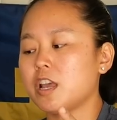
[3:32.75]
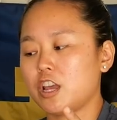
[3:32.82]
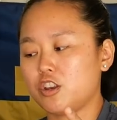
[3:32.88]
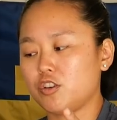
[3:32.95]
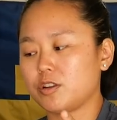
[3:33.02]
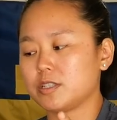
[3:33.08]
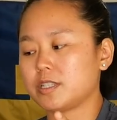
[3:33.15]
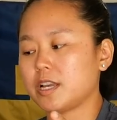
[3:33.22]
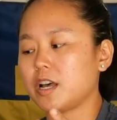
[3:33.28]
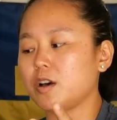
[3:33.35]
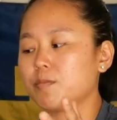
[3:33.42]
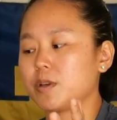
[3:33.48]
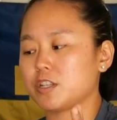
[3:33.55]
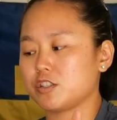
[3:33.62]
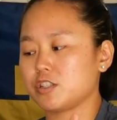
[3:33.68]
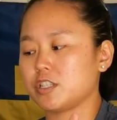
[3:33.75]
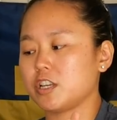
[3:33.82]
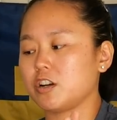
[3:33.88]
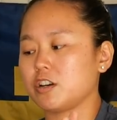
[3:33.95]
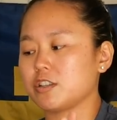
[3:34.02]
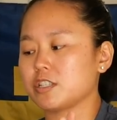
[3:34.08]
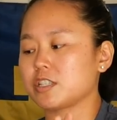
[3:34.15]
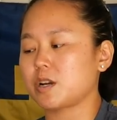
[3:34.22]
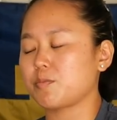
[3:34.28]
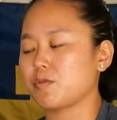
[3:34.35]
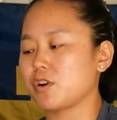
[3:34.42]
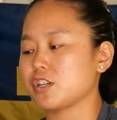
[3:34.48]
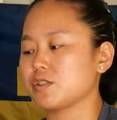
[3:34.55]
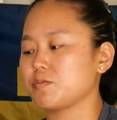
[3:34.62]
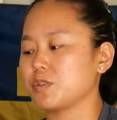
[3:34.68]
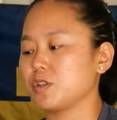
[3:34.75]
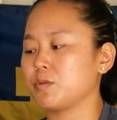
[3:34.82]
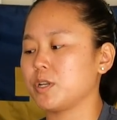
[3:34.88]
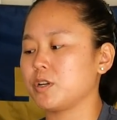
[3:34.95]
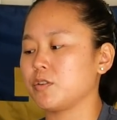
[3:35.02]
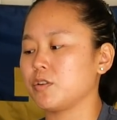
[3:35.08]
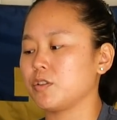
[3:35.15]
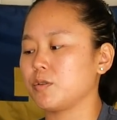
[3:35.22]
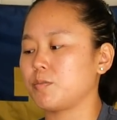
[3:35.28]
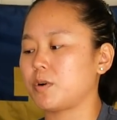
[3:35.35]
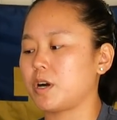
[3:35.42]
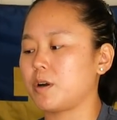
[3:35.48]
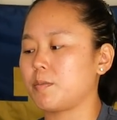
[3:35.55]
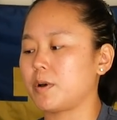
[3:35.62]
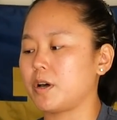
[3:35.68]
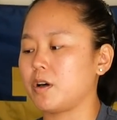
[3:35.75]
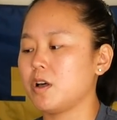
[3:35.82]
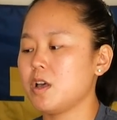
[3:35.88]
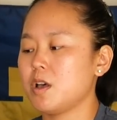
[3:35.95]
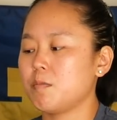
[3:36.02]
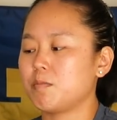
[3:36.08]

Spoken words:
and you can tell because you see all the separation between her and the barbell.